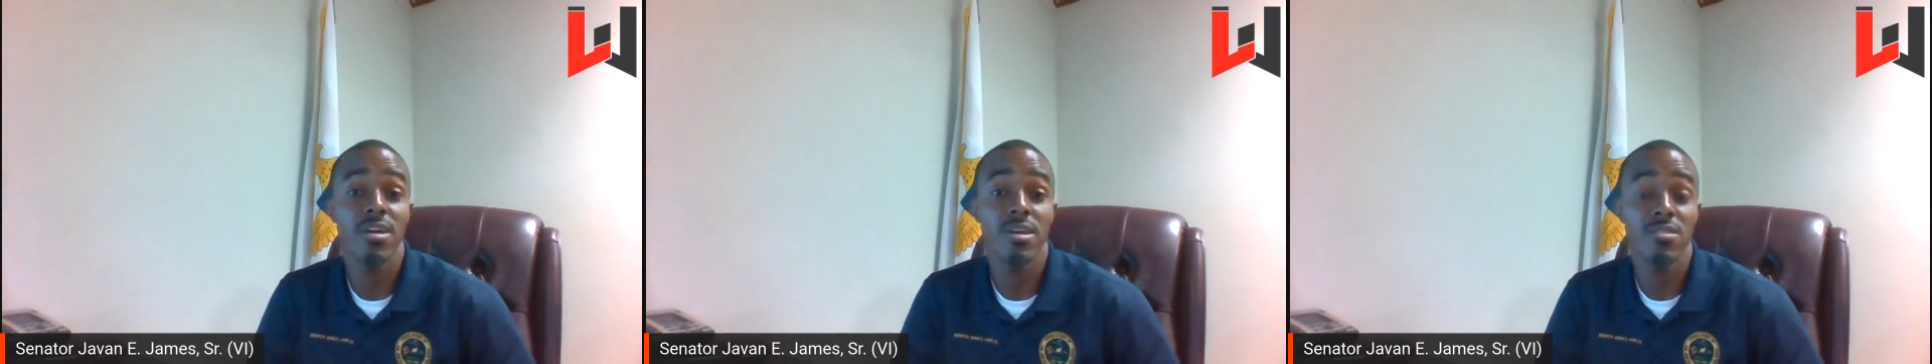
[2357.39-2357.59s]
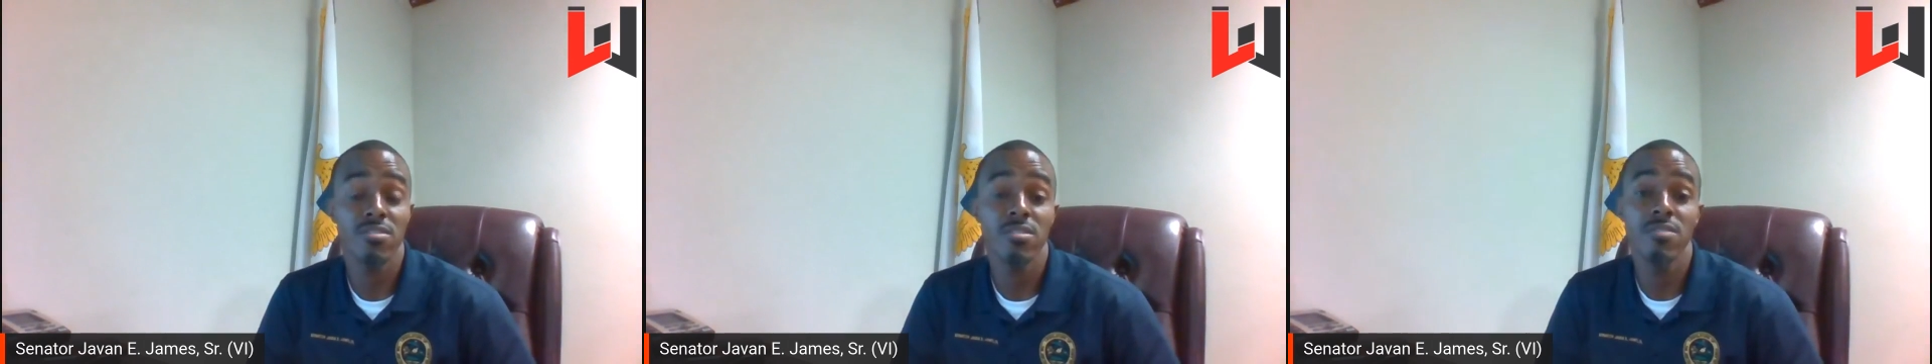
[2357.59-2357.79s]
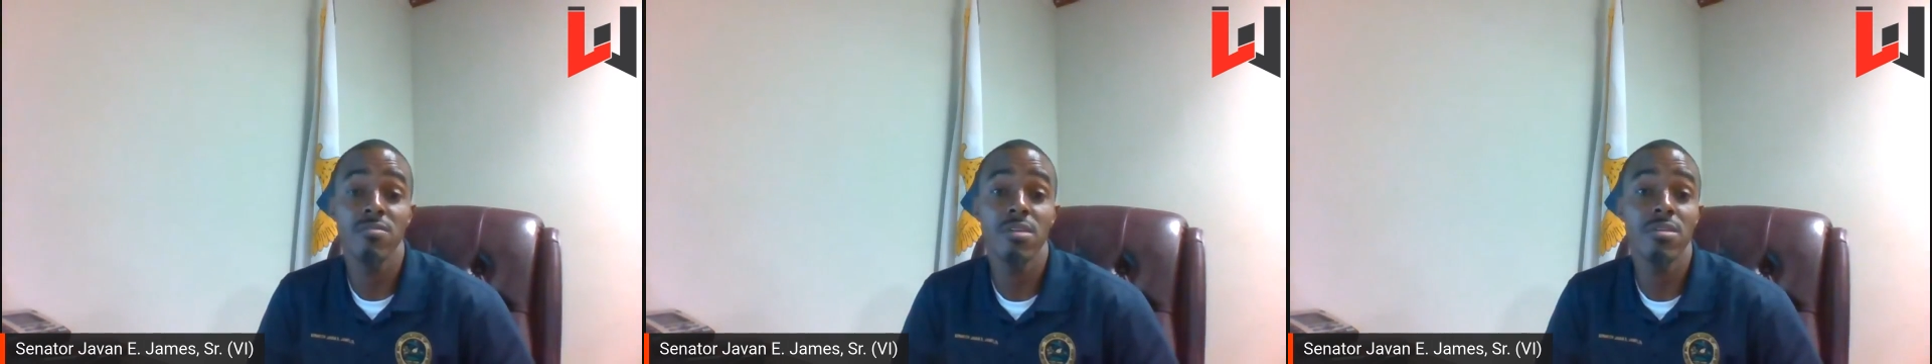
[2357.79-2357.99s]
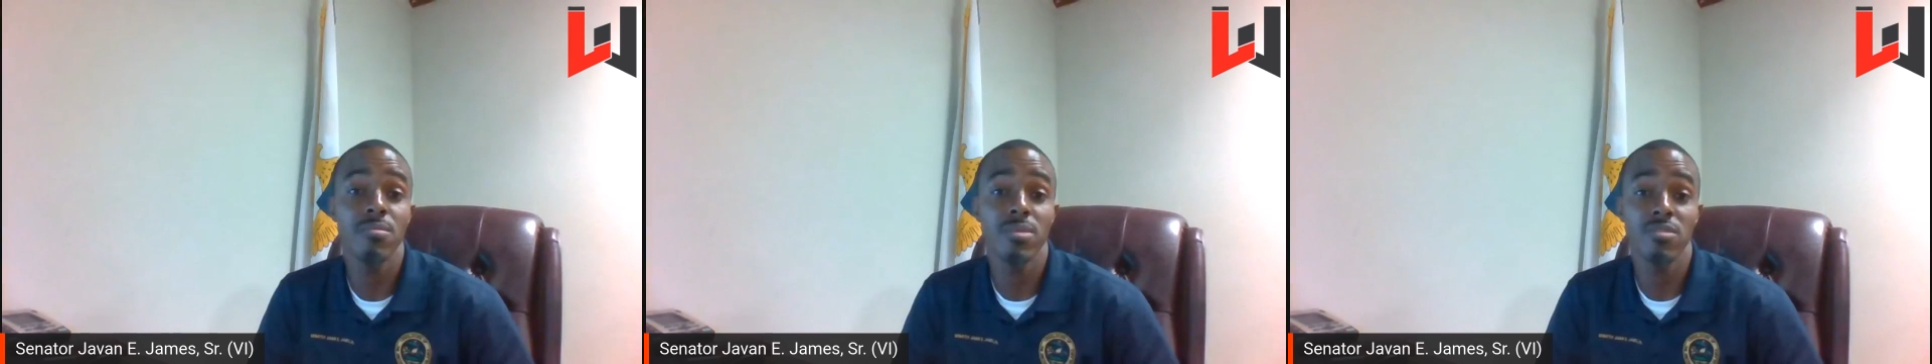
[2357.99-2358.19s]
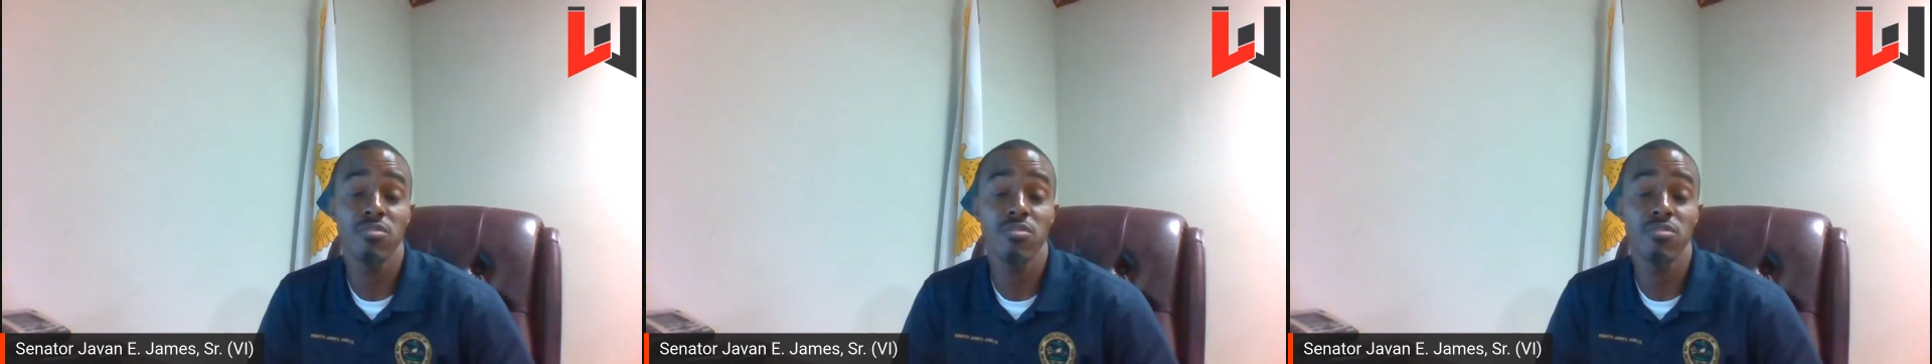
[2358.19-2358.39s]
Like she's very
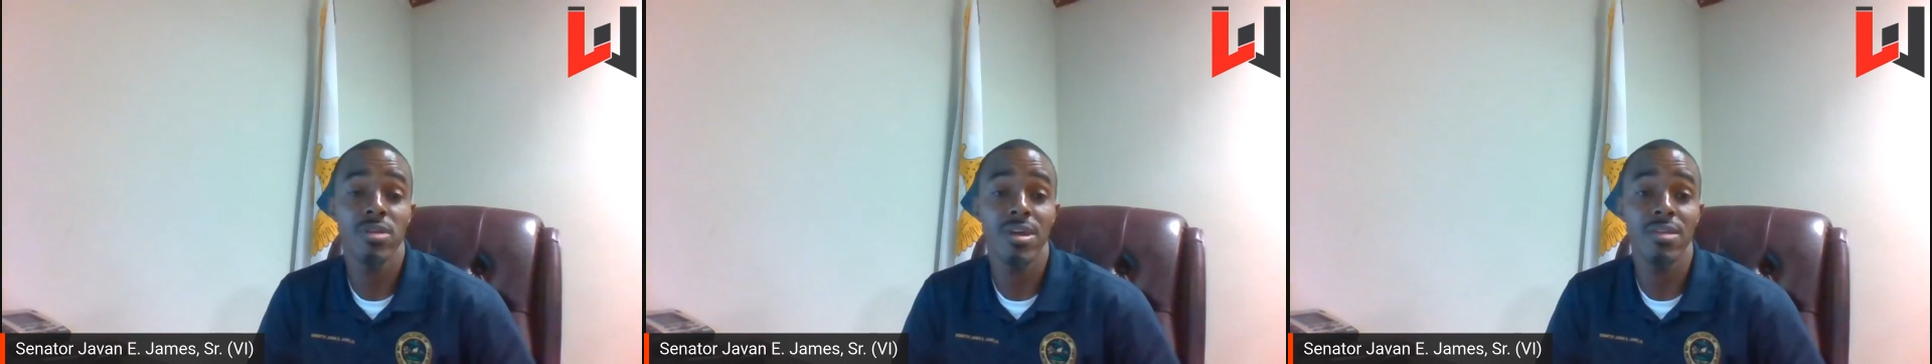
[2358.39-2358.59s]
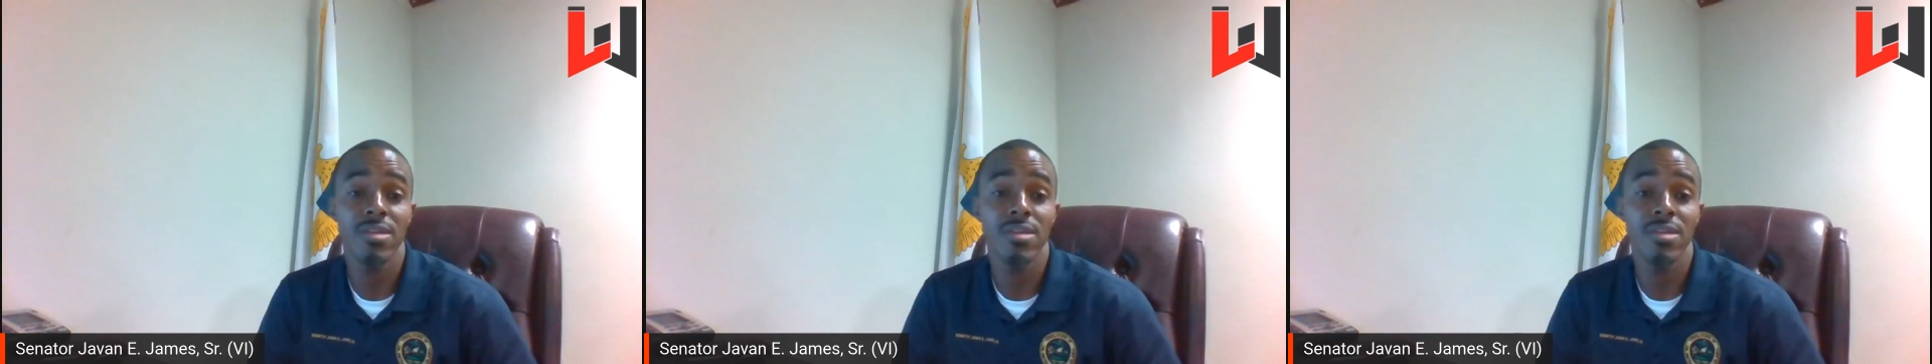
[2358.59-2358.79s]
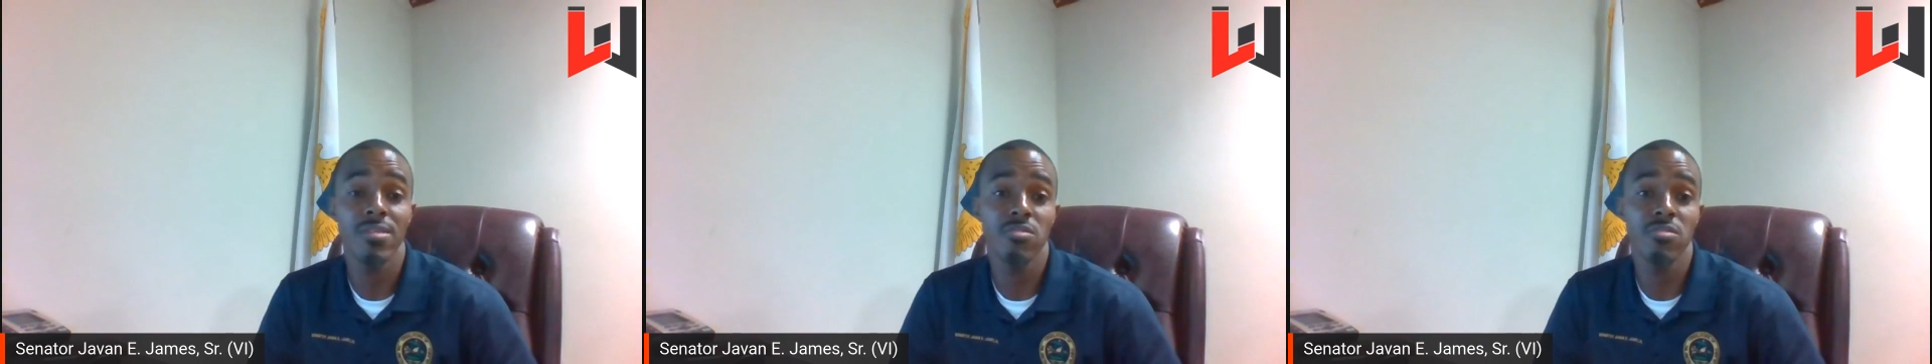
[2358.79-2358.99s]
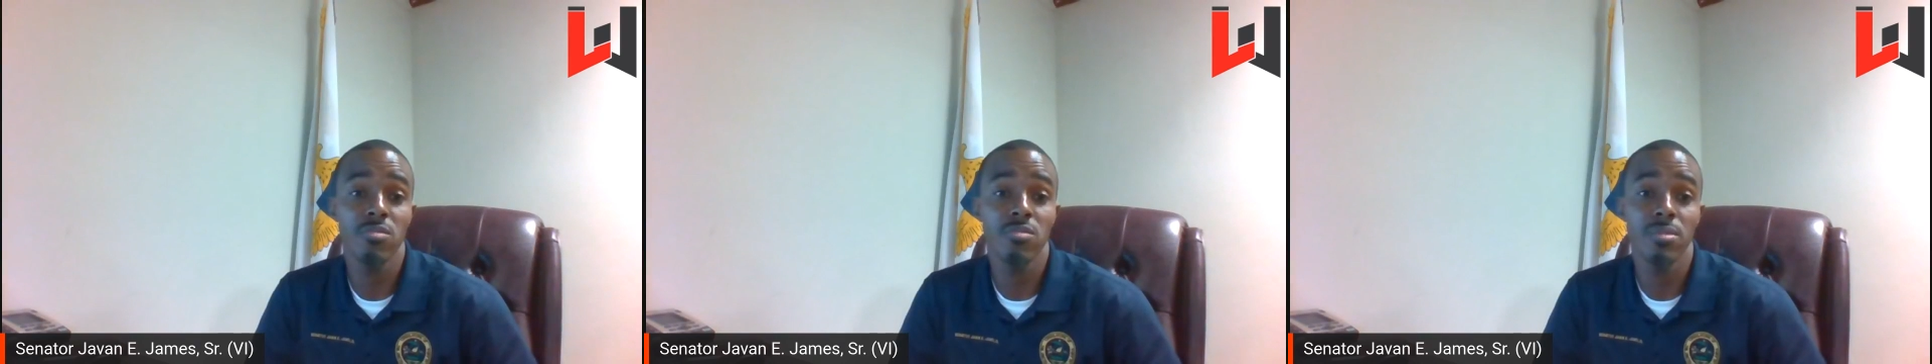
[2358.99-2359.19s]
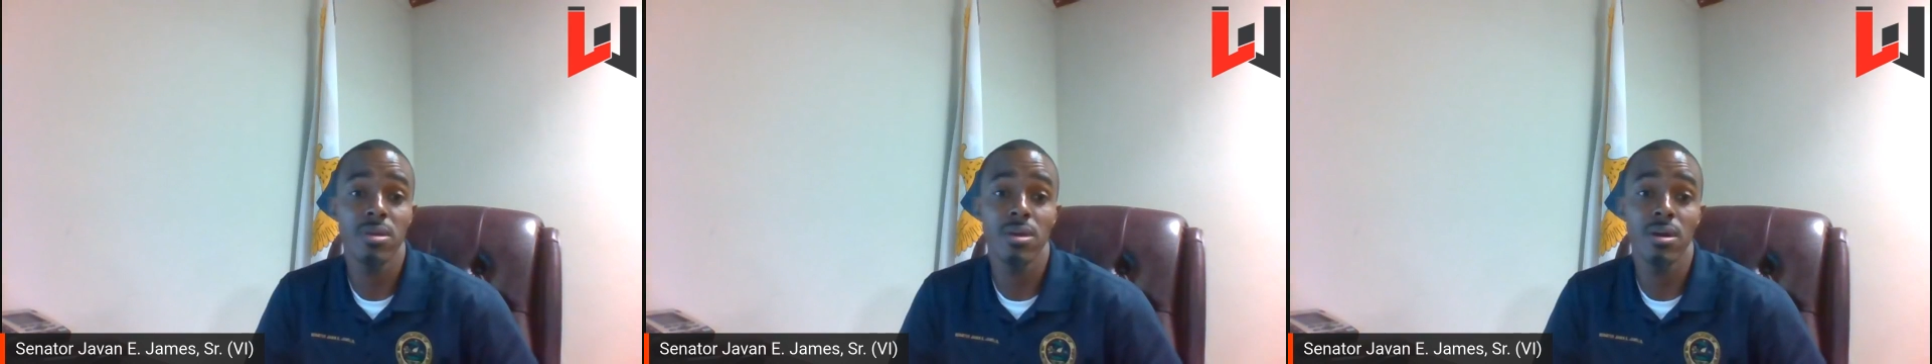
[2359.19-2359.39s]
mature, and I
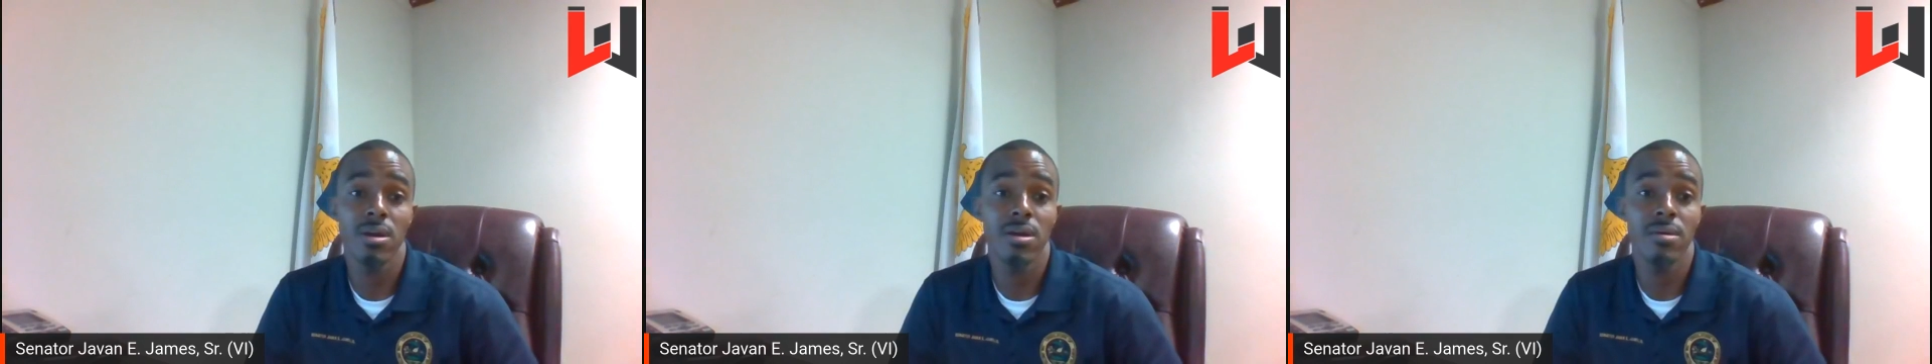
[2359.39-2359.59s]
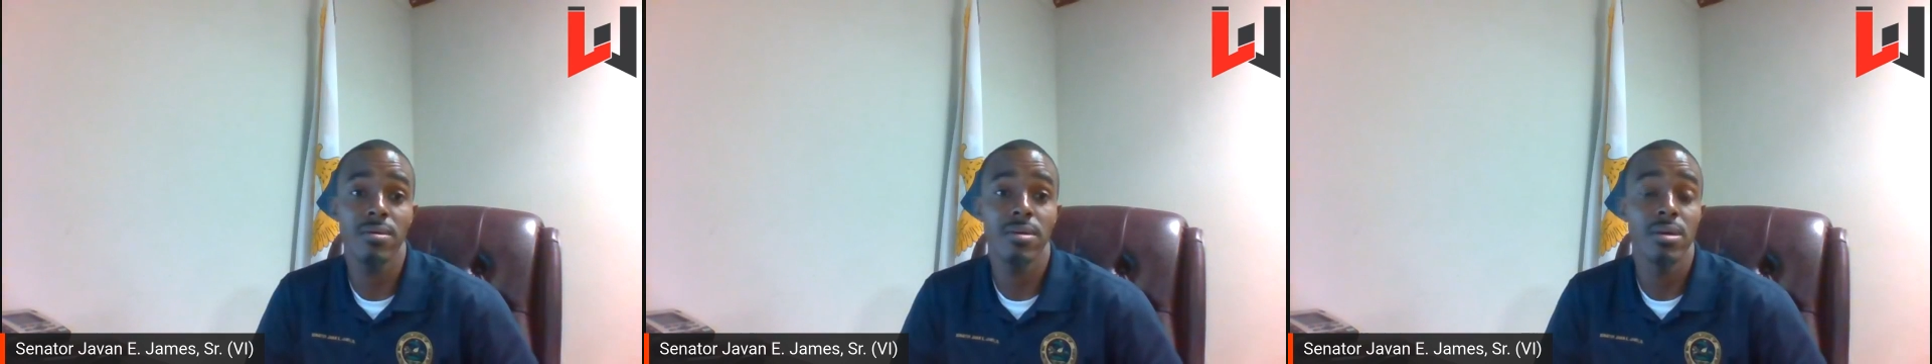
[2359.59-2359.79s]
think she would be